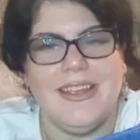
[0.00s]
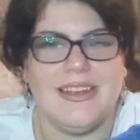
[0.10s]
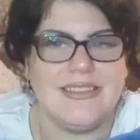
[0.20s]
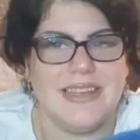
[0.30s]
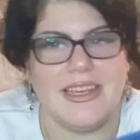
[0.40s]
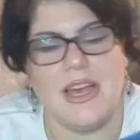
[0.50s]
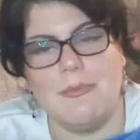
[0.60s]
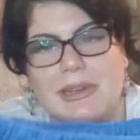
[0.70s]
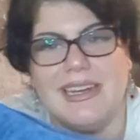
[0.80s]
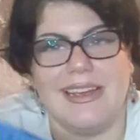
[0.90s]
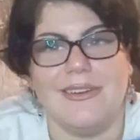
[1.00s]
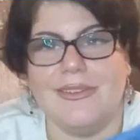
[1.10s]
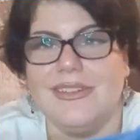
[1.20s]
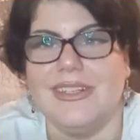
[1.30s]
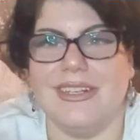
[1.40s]
as they're coming
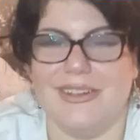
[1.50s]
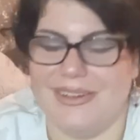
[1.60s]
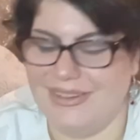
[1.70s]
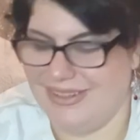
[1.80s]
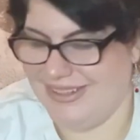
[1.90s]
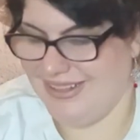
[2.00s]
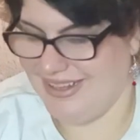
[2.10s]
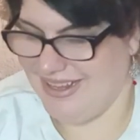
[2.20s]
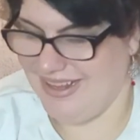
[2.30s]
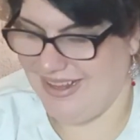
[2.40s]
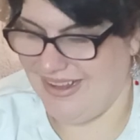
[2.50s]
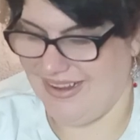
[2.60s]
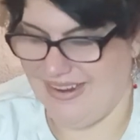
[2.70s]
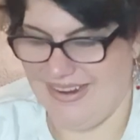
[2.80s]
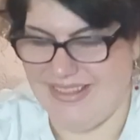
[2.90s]
out, you know. I